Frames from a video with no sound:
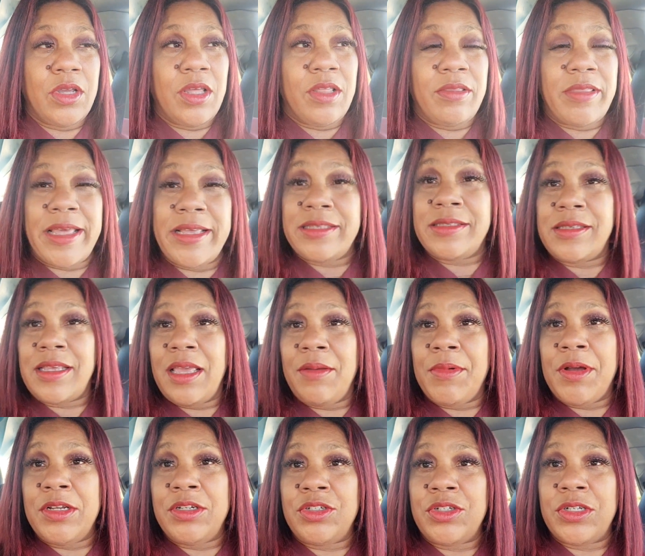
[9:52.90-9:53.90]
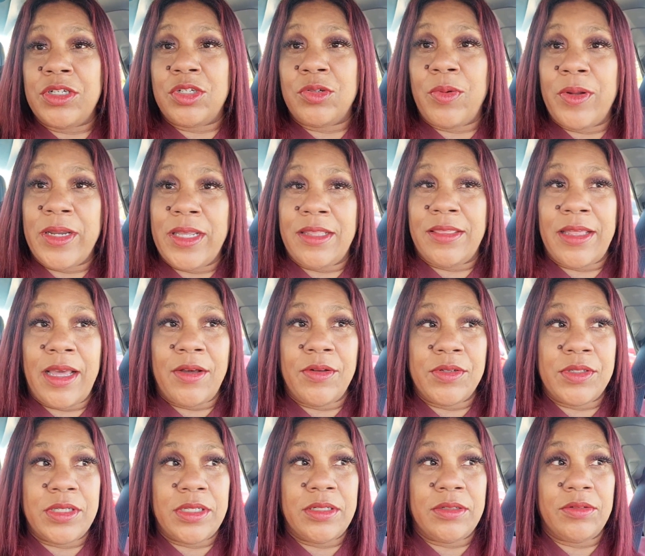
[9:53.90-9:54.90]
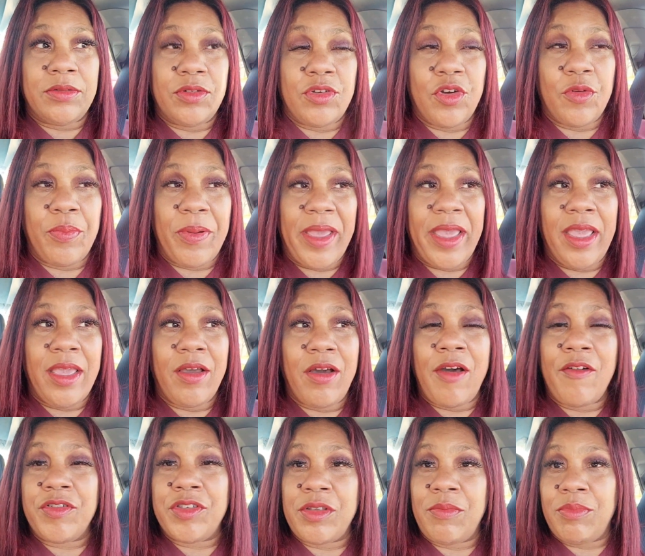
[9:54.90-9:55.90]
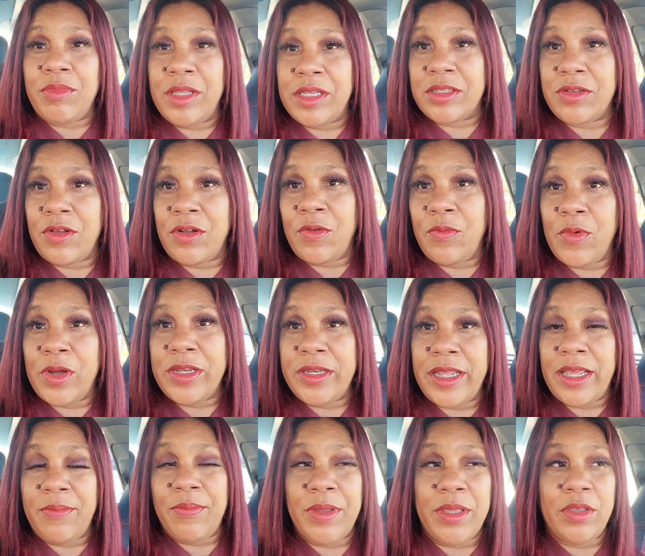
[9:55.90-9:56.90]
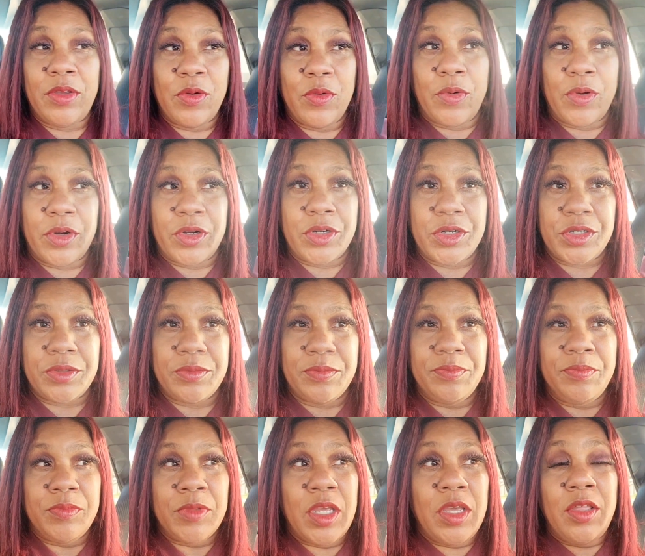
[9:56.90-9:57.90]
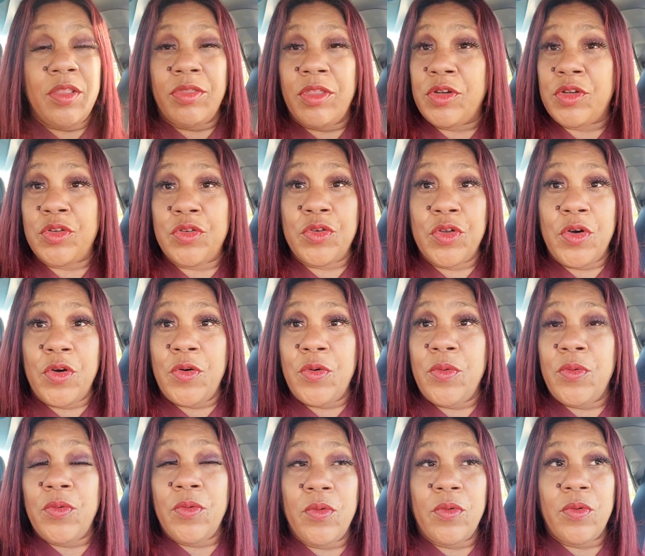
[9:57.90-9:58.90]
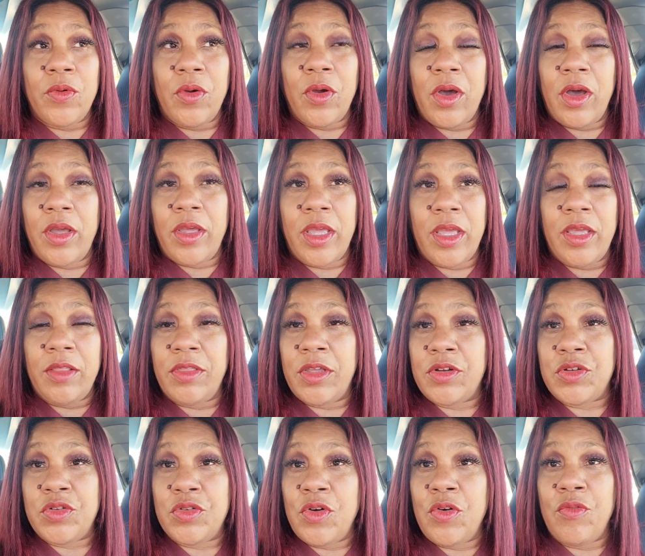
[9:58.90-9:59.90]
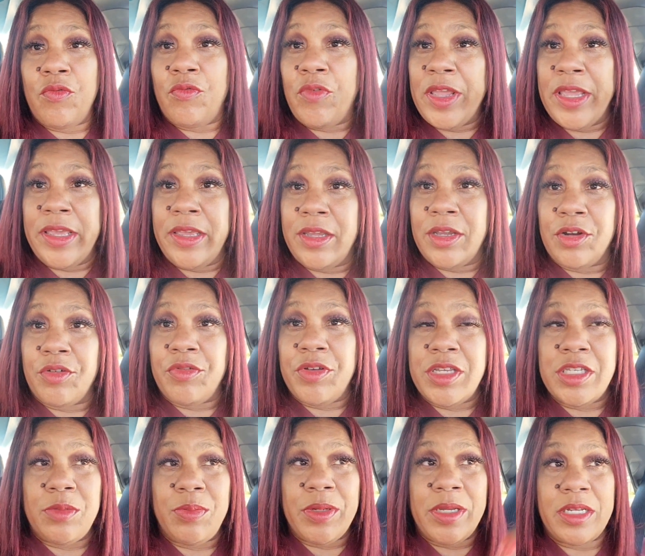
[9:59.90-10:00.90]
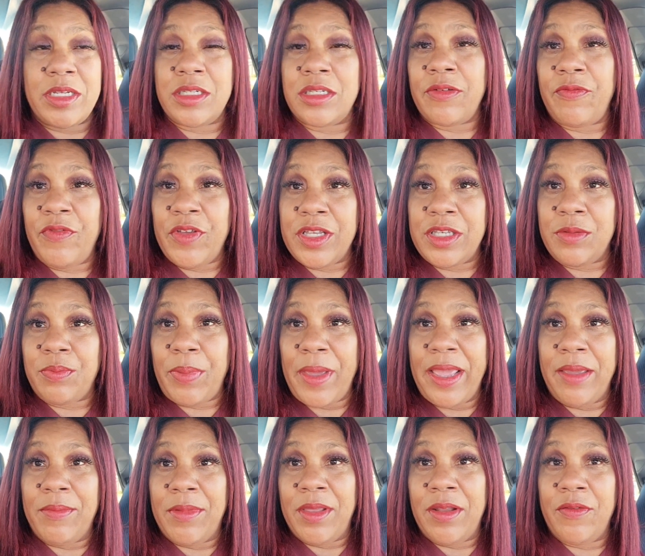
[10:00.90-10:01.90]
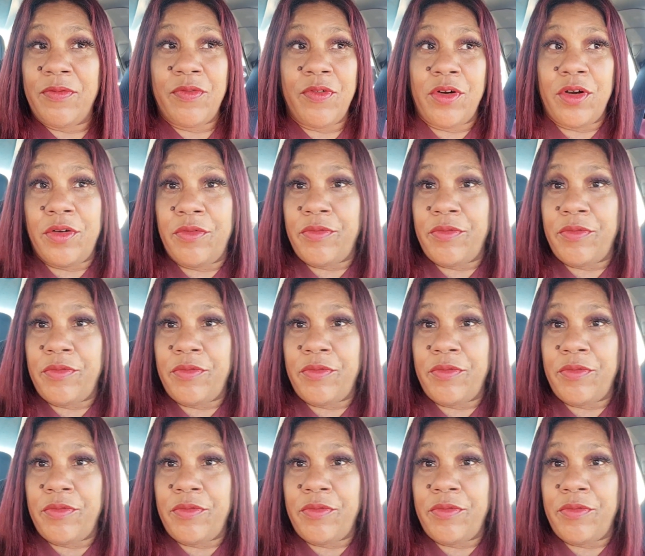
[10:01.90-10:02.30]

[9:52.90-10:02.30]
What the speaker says: that same $120,000, you're paying off something that's going to one day be yours. There's no rent increase because it's a fixed payment for